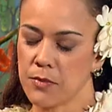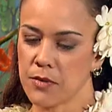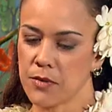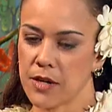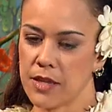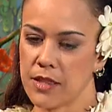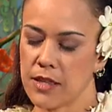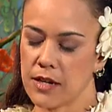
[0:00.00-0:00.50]

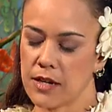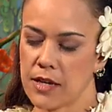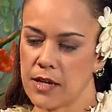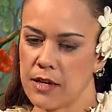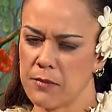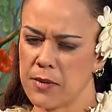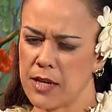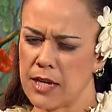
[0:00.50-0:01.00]
boy that
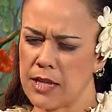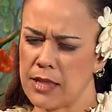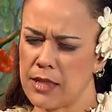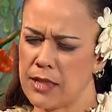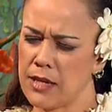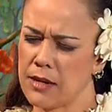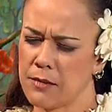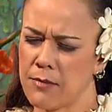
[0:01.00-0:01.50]
came in. I
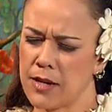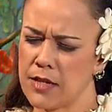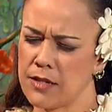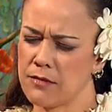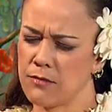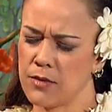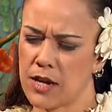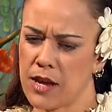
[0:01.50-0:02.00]
think my
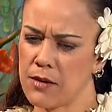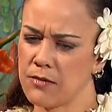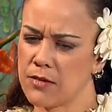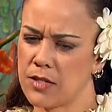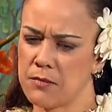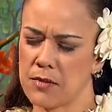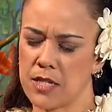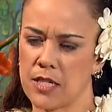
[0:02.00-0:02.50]
when I
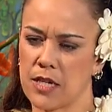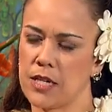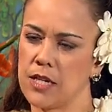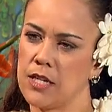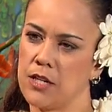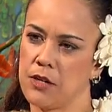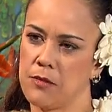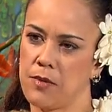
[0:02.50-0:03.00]
was in my
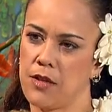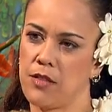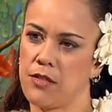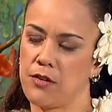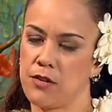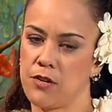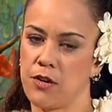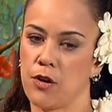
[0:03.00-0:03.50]
second year, my
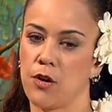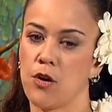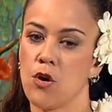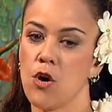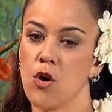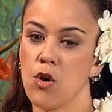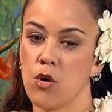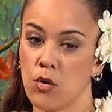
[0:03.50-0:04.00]
third year,
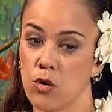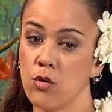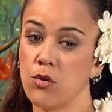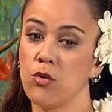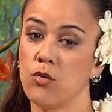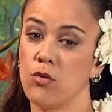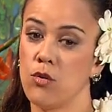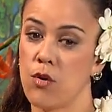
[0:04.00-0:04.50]

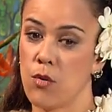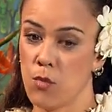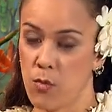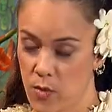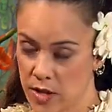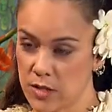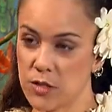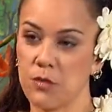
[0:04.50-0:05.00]
who
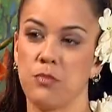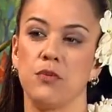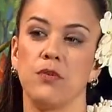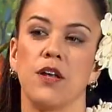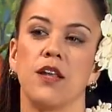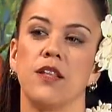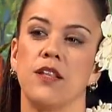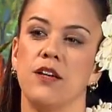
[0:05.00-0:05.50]
went to
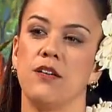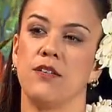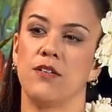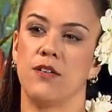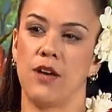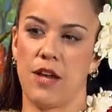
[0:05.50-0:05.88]
Punanaleo